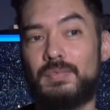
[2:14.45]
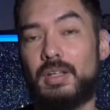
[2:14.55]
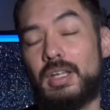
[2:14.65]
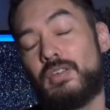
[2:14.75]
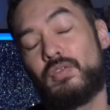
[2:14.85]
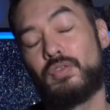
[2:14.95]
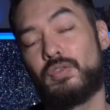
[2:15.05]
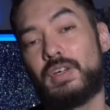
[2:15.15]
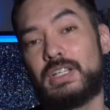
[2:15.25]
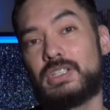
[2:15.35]
And then if you
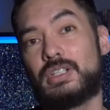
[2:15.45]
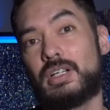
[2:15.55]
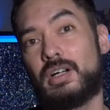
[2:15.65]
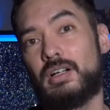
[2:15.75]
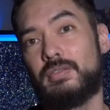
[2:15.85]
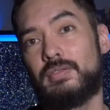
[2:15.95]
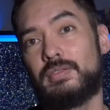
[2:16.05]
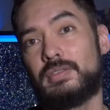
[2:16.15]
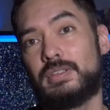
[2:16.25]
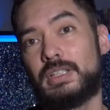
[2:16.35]
forget to turn it off,
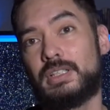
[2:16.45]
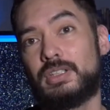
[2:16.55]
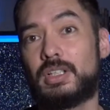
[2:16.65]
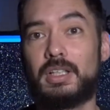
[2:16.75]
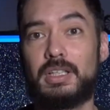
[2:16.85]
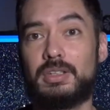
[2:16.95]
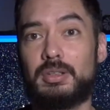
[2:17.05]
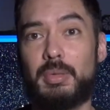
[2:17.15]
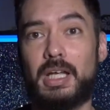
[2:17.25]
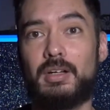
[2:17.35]
then you're gonna kill
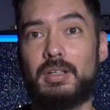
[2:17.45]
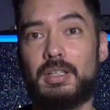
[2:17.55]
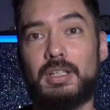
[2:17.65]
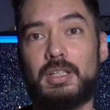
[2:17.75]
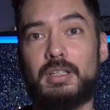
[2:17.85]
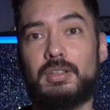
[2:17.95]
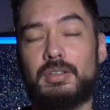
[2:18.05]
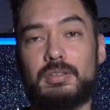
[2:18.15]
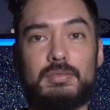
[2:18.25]
your battery, and then